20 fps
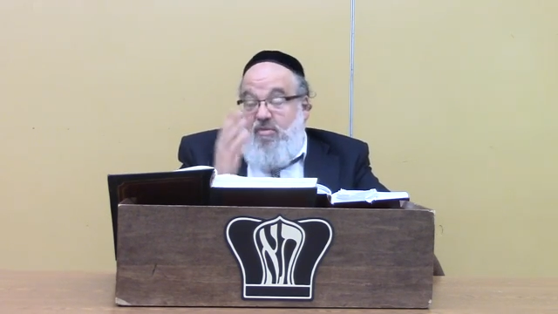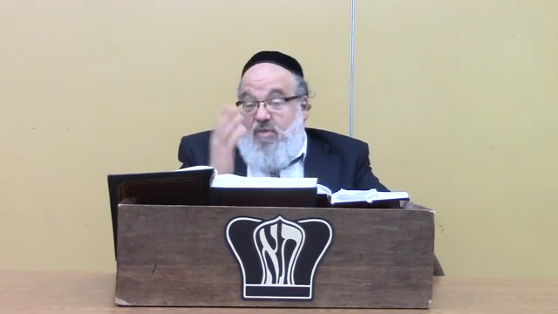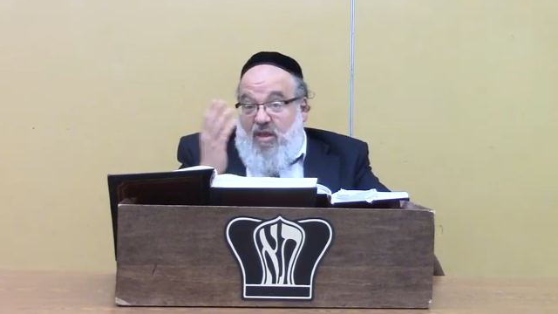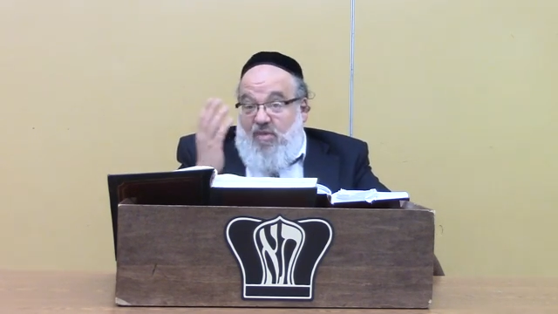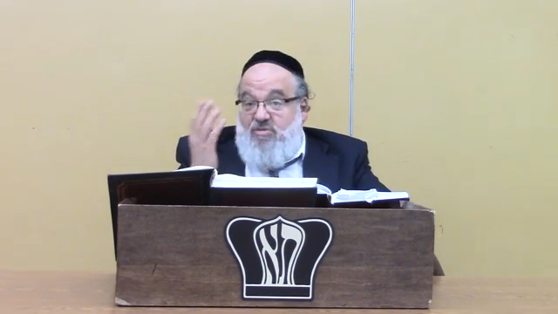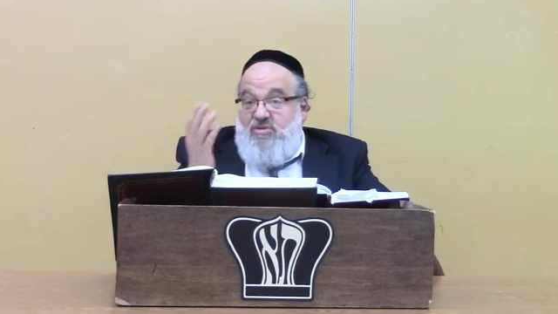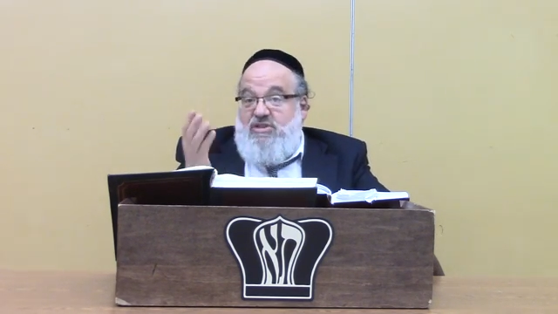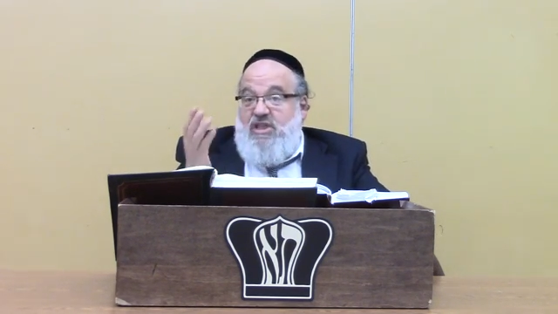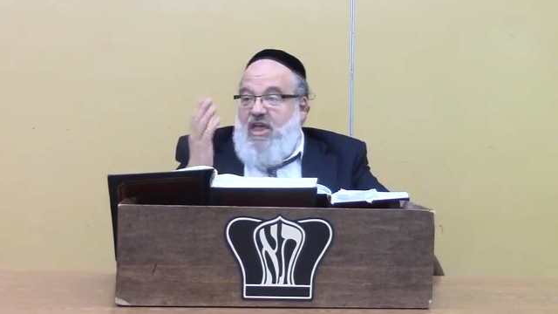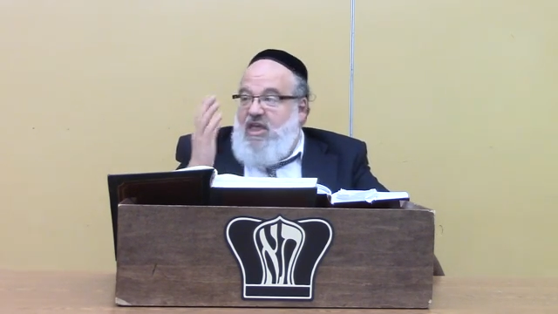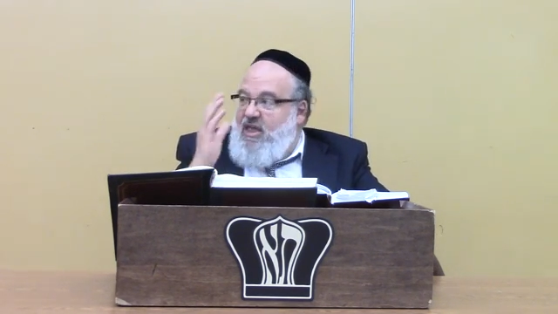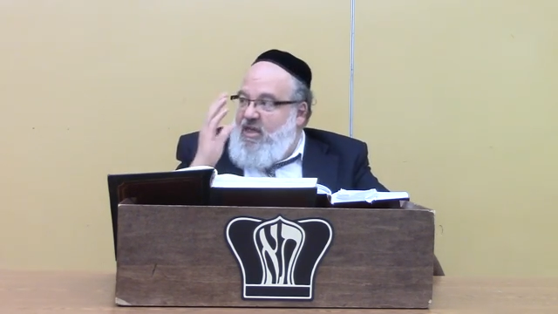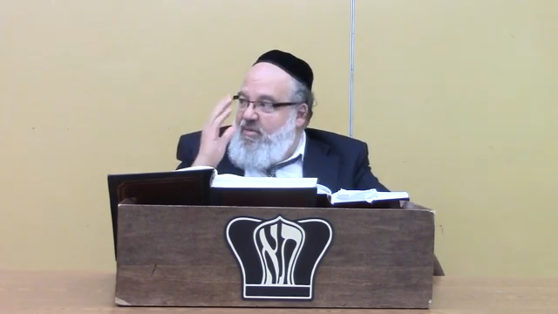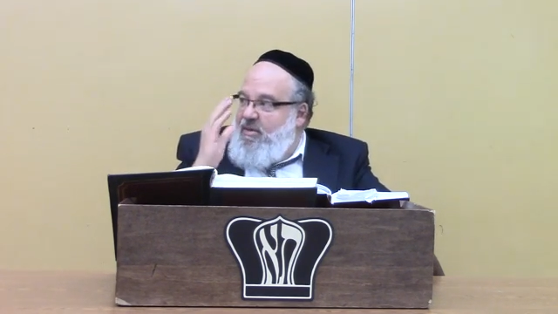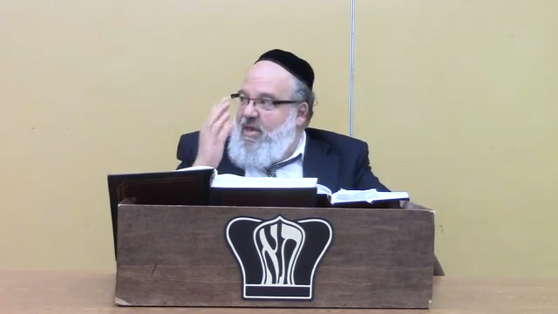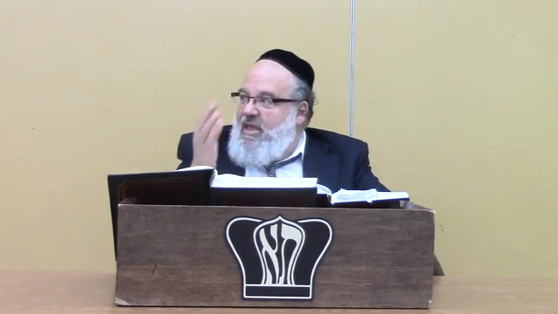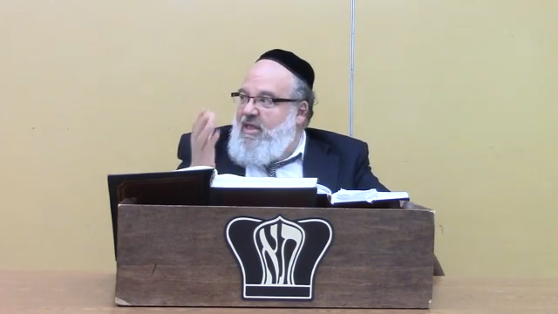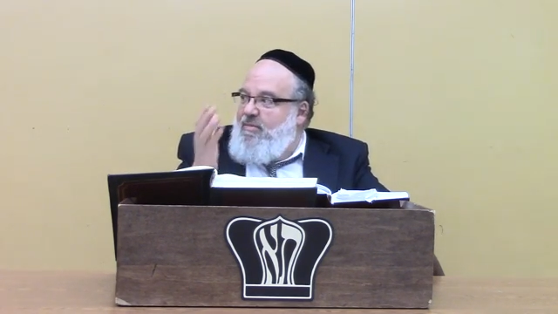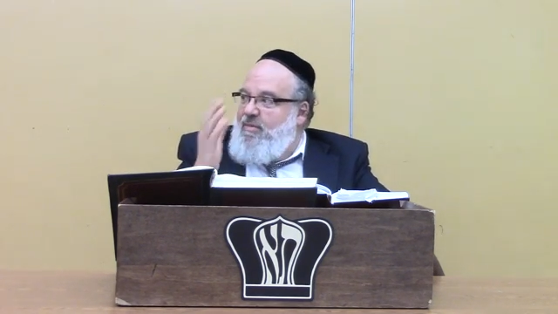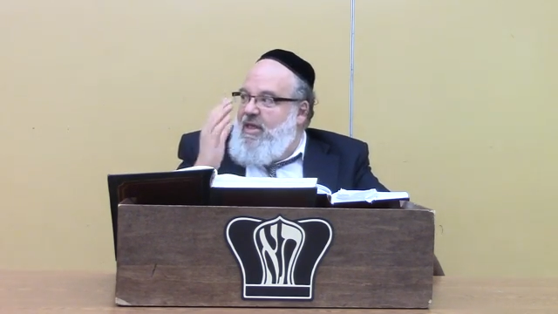He made a mistake. He
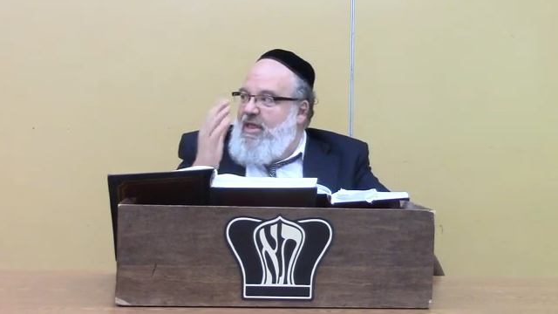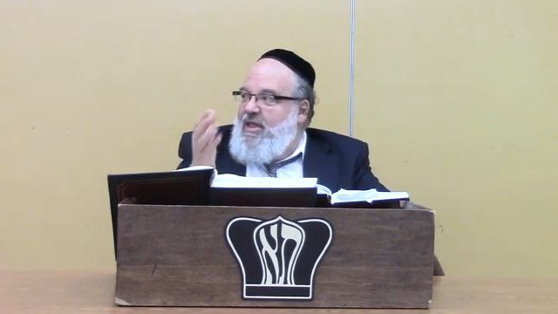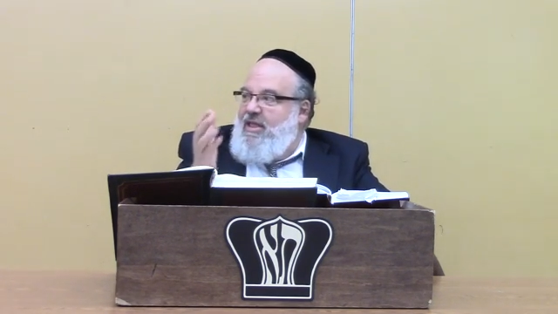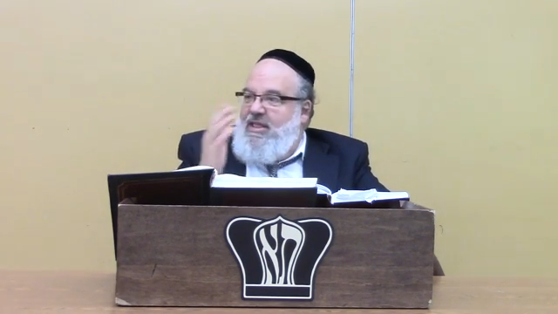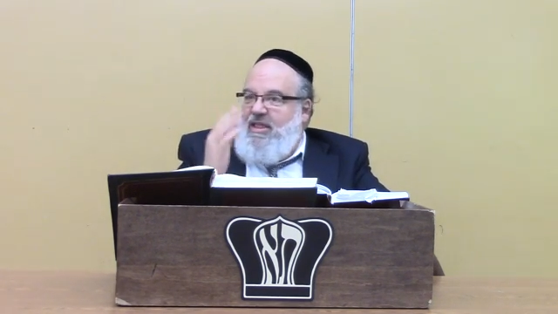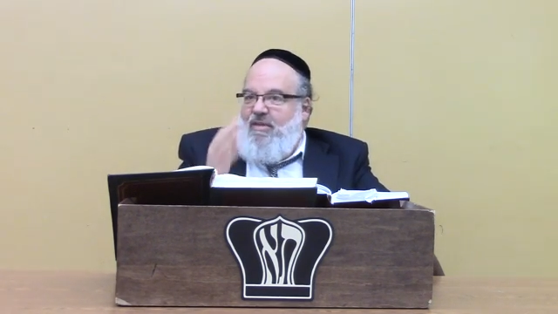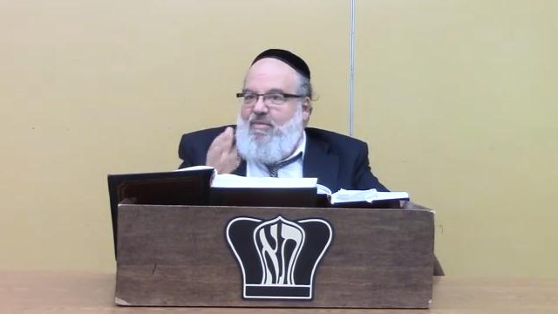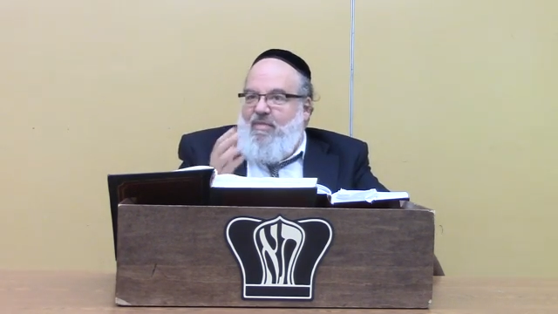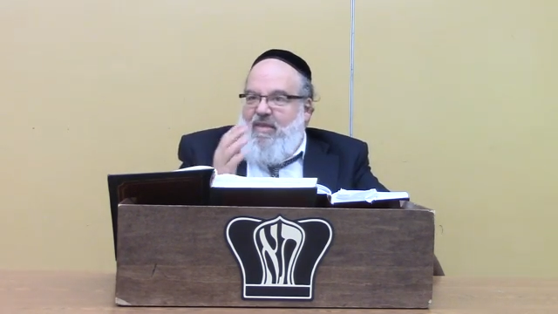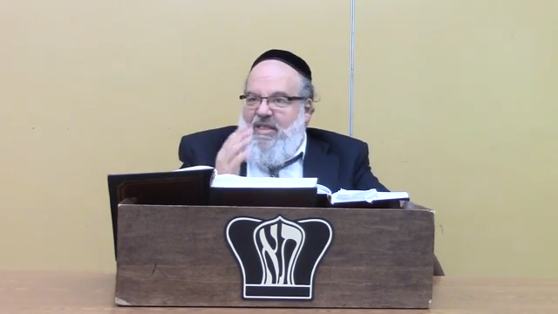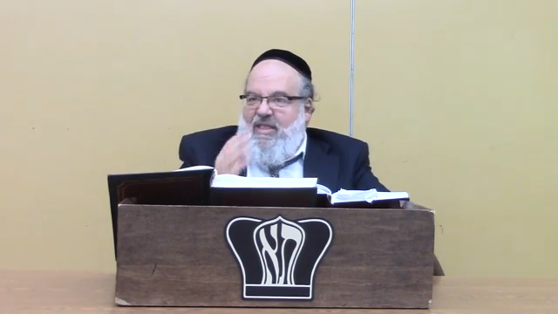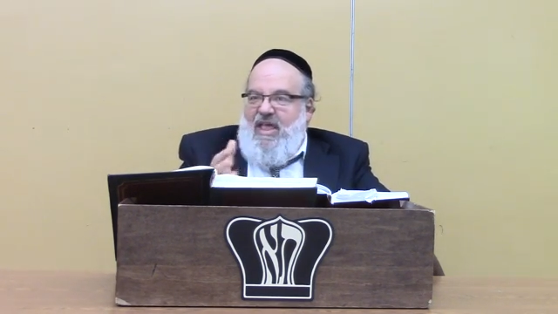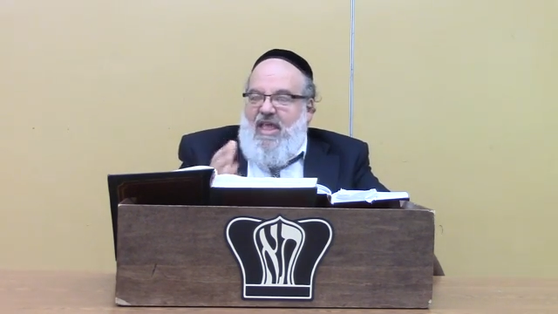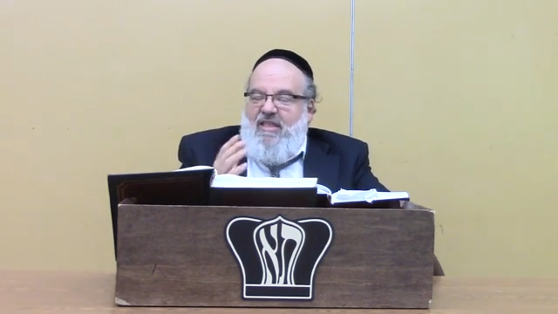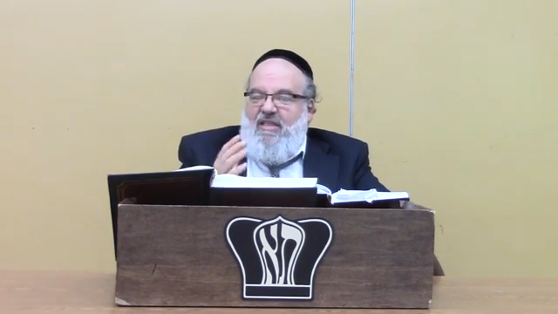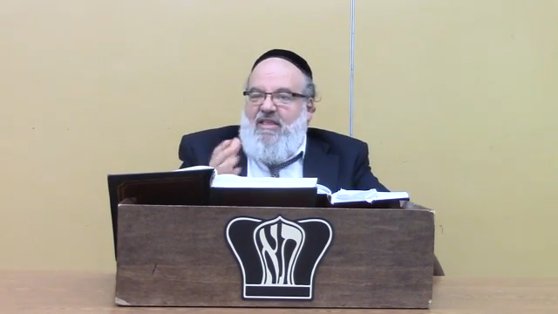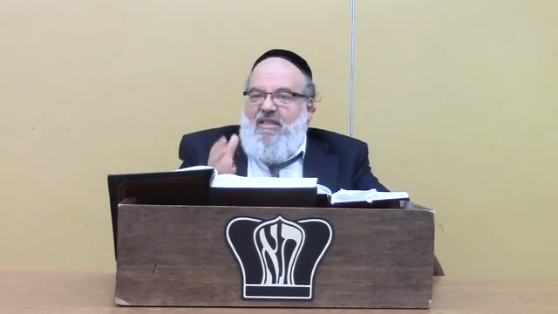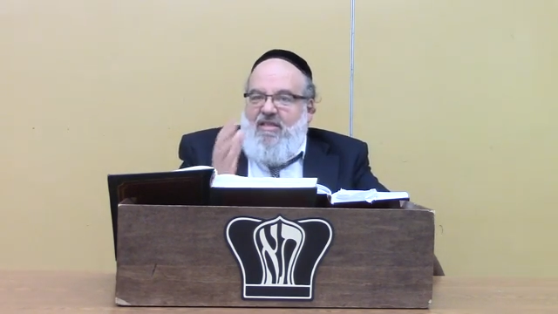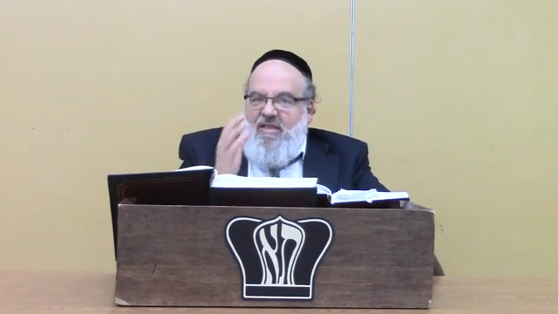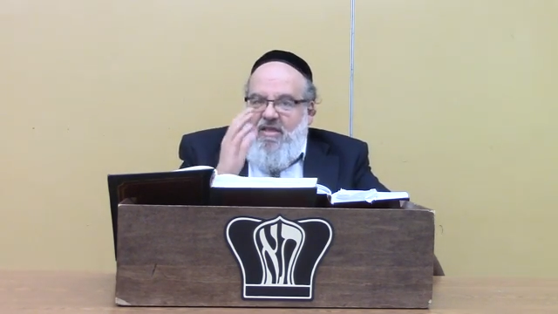didn't
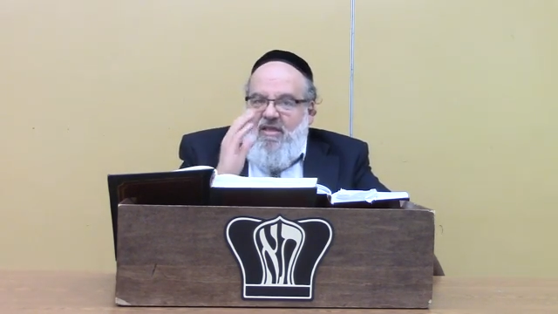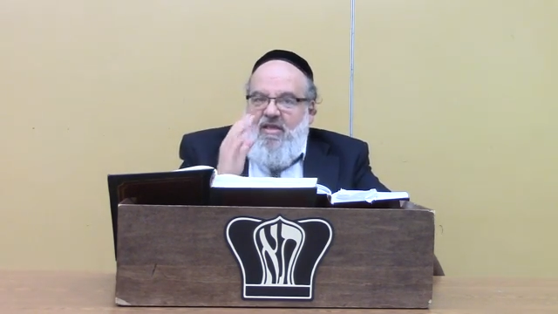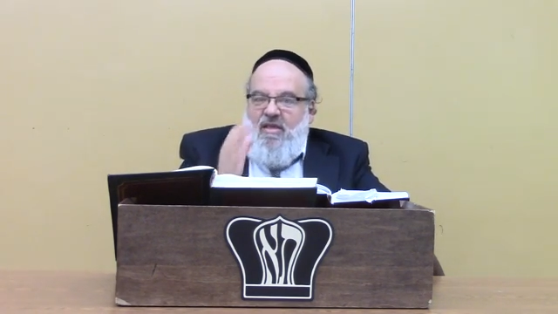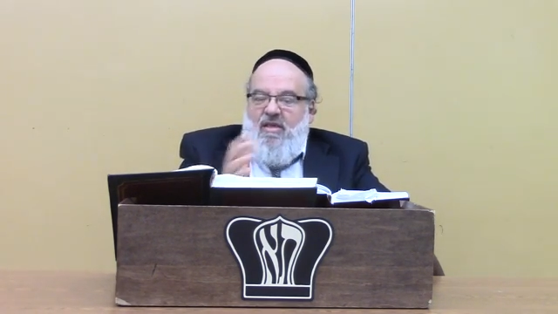intend it.